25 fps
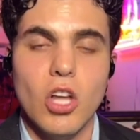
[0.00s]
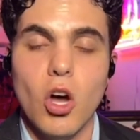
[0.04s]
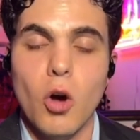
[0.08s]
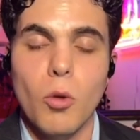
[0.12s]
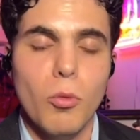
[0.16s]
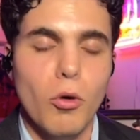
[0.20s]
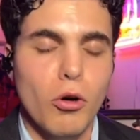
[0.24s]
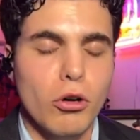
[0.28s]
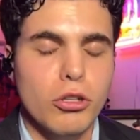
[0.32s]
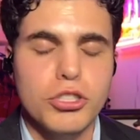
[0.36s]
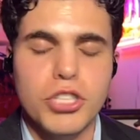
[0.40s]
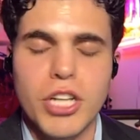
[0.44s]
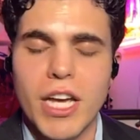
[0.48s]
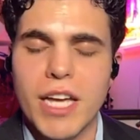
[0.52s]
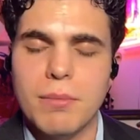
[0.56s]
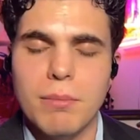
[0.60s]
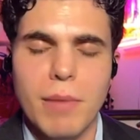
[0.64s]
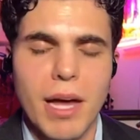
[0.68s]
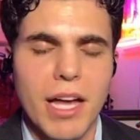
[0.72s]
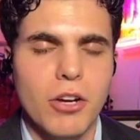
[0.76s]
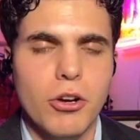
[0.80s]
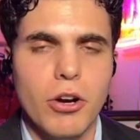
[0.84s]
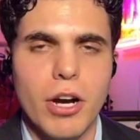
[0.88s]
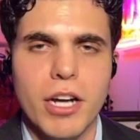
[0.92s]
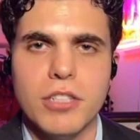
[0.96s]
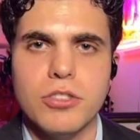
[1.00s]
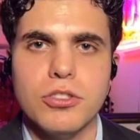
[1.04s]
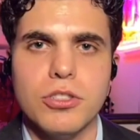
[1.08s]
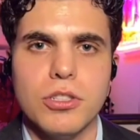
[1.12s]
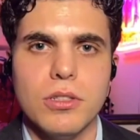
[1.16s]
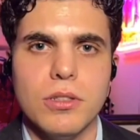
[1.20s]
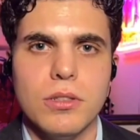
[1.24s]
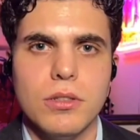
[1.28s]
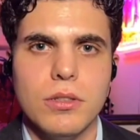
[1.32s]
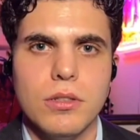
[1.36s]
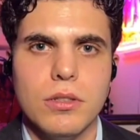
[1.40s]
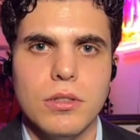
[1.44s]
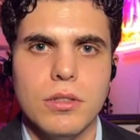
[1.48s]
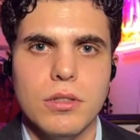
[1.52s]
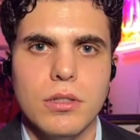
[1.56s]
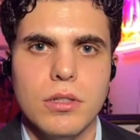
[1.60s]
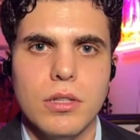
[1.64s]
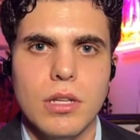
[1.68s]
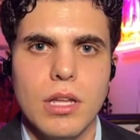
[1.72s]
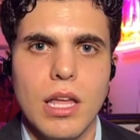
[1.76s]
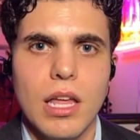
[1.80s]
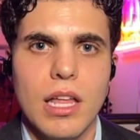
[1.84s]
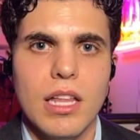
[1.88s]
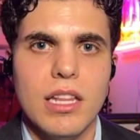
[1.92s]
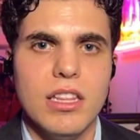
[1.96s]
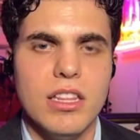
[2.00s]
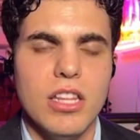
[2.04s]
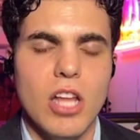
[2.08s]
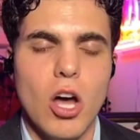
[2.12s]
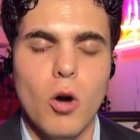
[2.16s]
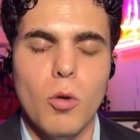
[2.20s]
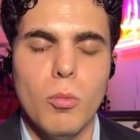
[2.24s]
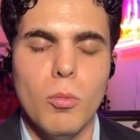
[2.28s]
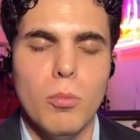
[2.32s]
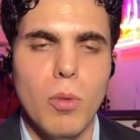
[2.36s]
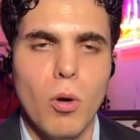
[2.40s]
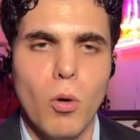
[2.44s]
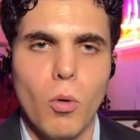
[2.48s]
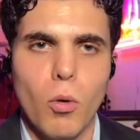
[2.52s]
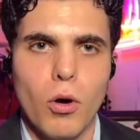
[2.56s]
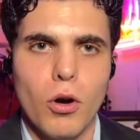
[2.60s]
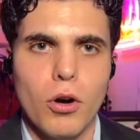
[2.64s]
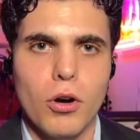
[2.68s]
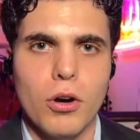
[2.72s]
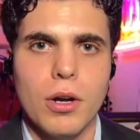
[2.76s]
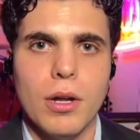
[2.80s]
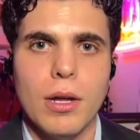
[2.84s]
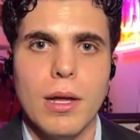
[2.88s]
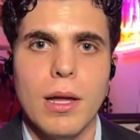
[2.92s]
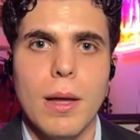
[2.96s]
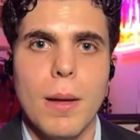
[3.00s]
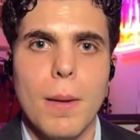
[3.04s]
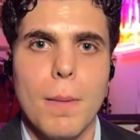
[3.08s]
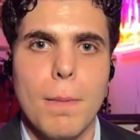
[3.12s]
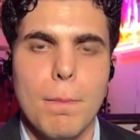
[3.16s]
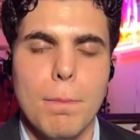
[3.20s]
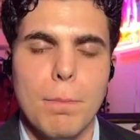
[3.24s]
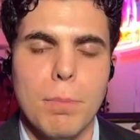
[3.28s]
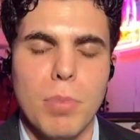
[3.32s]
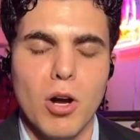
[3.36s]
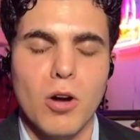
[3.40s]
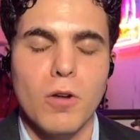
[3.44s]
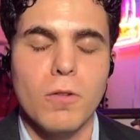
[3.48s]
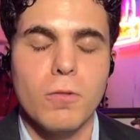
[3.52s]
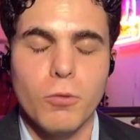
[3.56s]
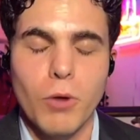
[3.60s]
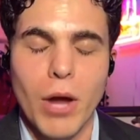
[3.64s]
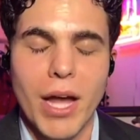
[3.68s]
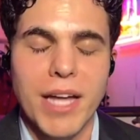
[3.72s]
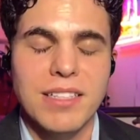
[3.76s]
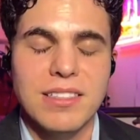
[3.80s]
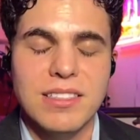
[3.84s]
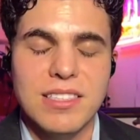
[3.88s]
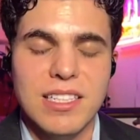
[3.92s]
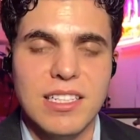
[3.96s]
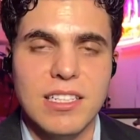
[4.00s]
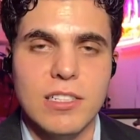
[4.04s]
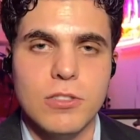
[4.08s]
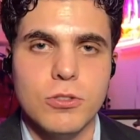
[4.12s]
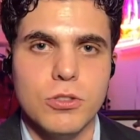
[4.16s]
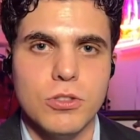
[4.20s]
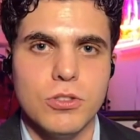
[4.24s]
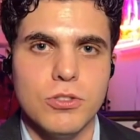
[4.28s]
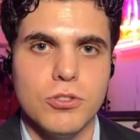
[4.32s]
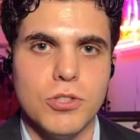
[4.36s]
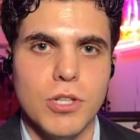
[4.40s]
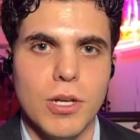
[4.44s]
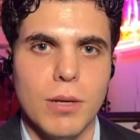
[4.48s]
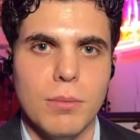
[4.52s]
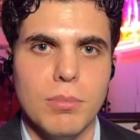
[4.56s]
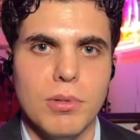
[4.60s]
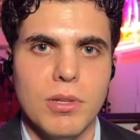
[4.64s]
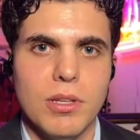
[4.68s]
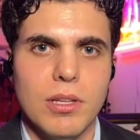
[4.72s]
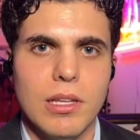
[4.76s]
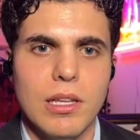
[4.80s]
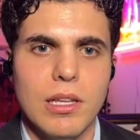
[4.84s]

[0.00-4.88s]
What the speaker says: No more chain migration. No more birthright citizenship.